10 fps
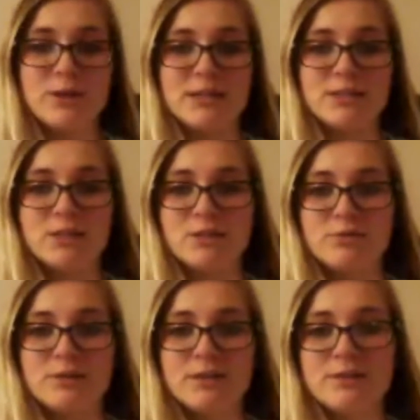and 2.
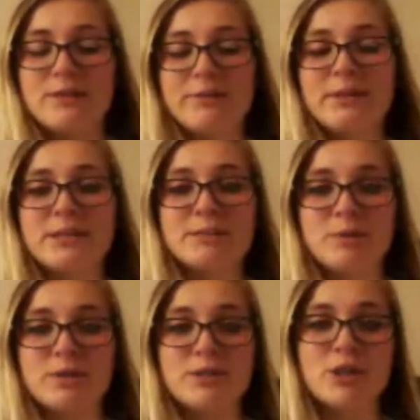Well, I really just
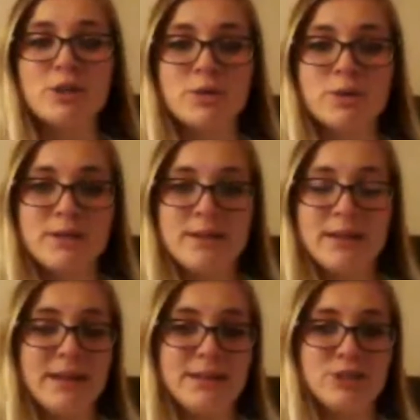put 2,
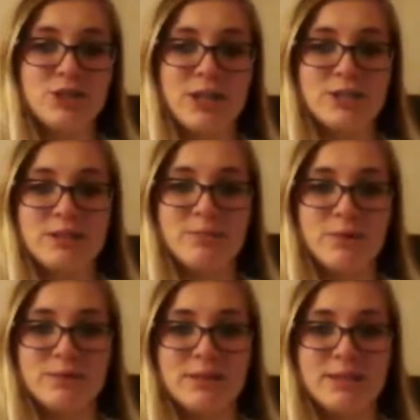and it just changed it
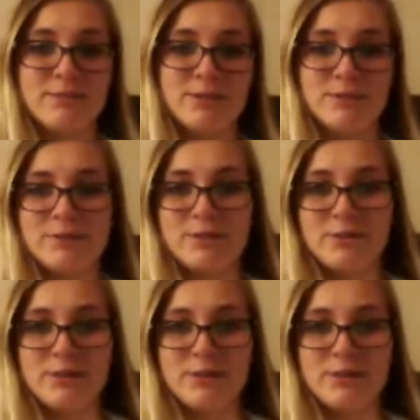both to -2 and 2.